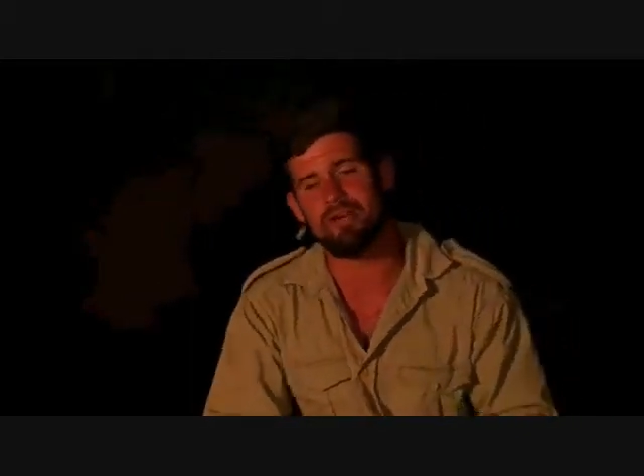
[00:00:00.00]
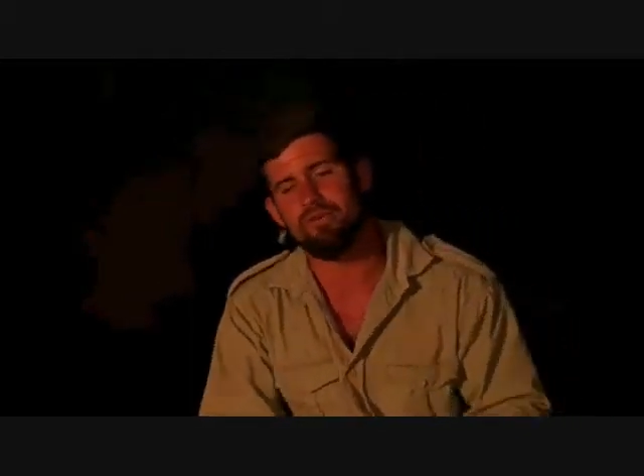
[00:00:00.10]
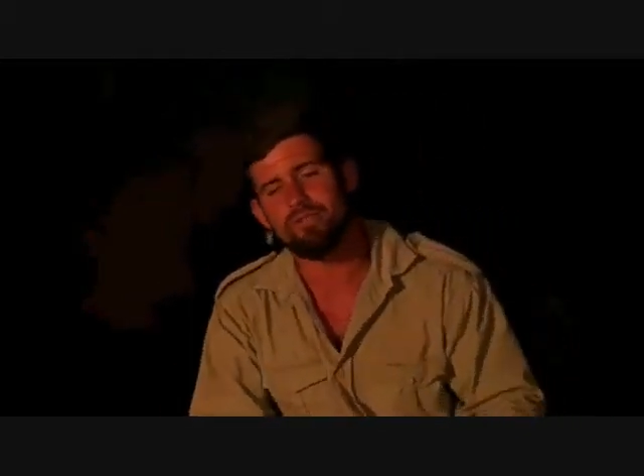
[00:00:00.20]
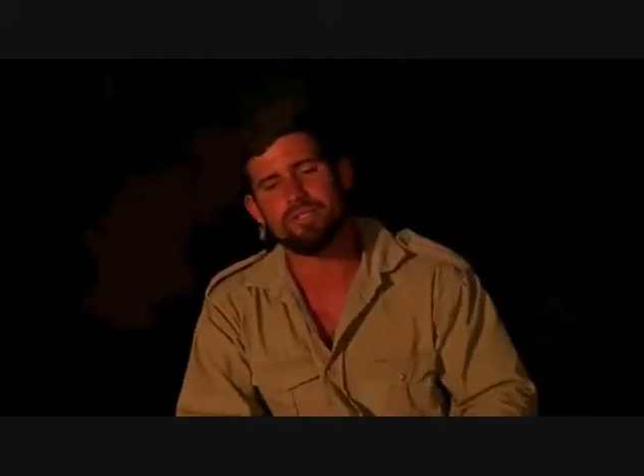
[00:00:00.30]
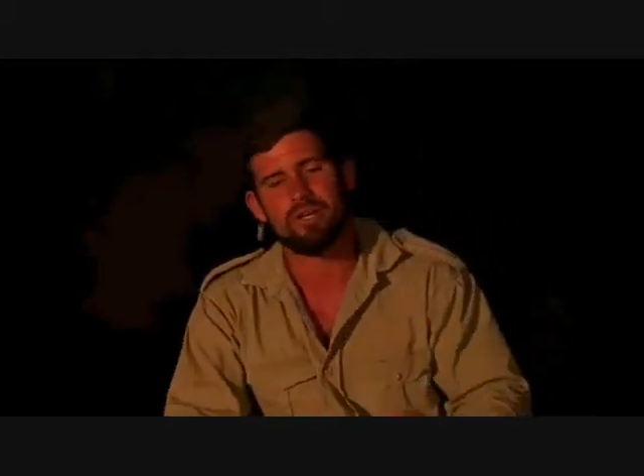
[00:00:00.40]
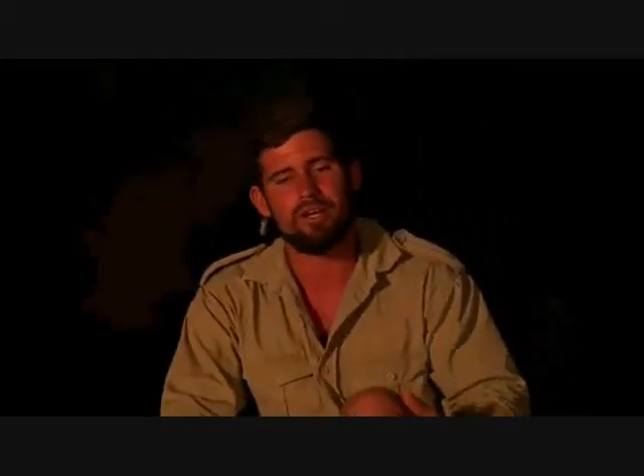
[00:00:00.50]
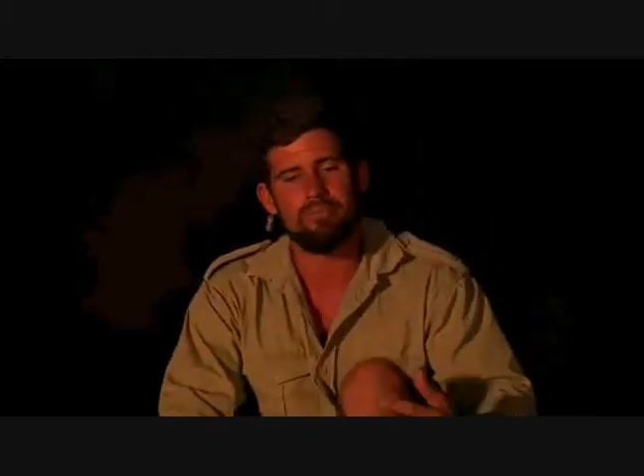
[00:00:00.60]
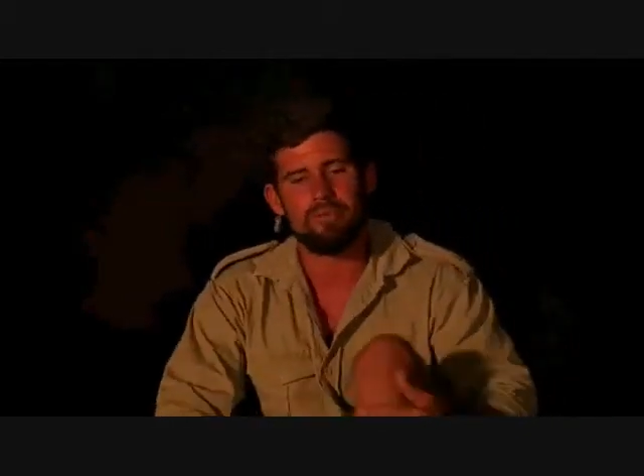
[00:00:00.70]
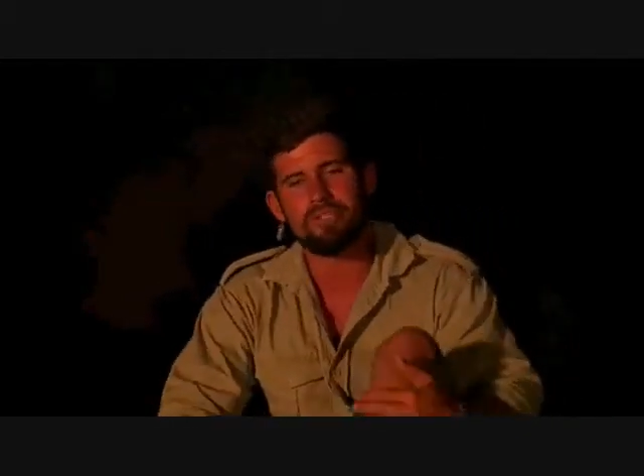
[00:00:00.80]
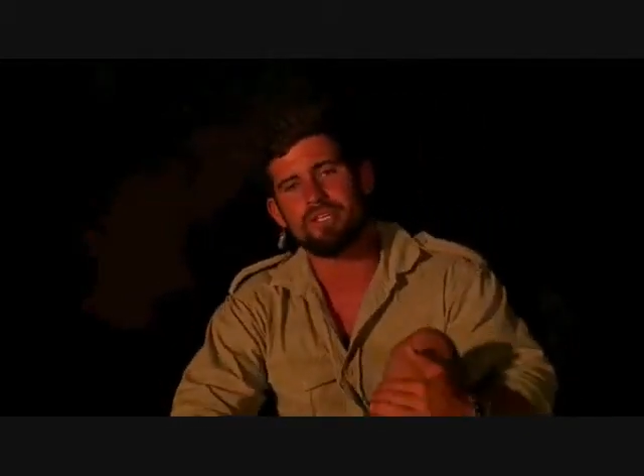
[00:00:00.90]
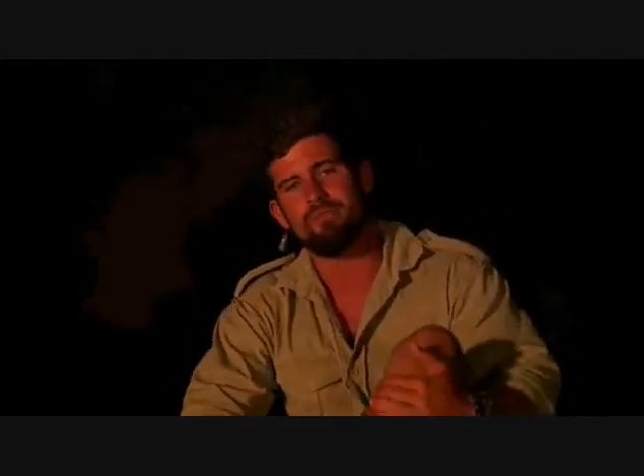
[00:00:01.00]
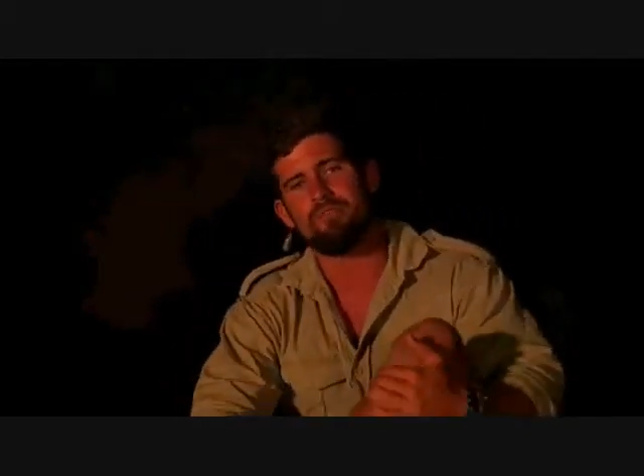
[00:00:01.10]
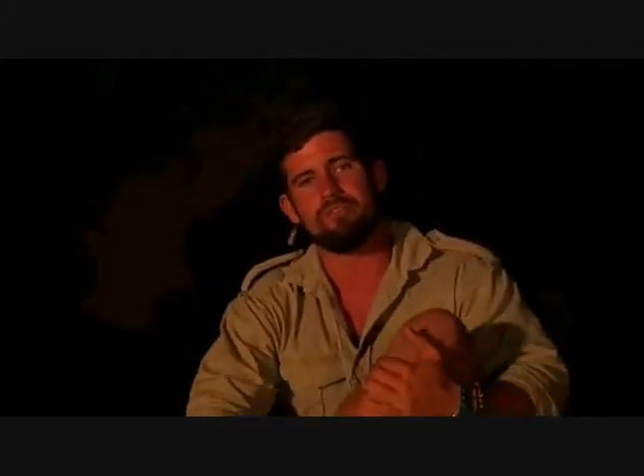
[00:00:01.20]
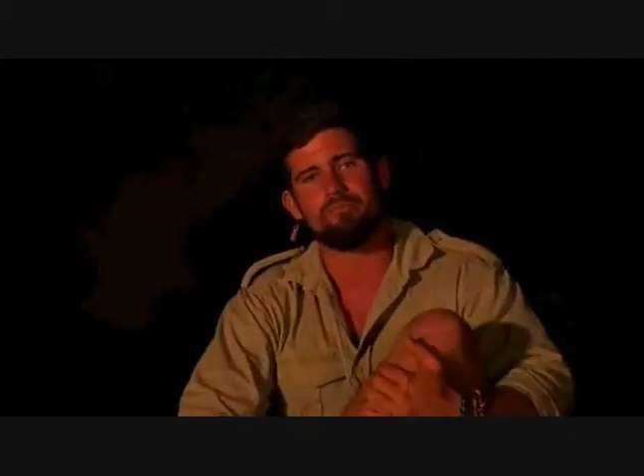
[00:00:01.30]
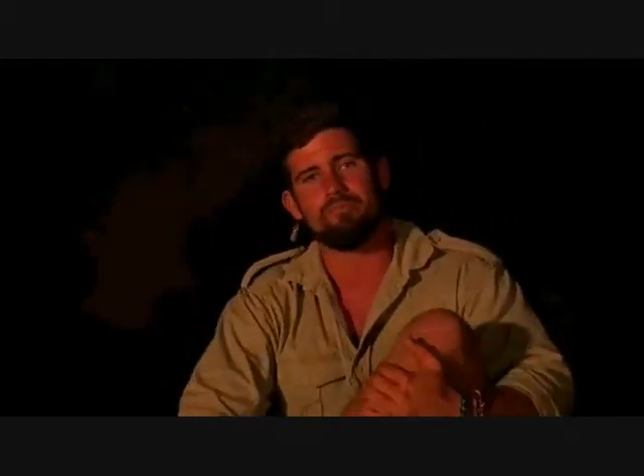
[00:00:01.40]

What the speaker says: and also I hope that some of the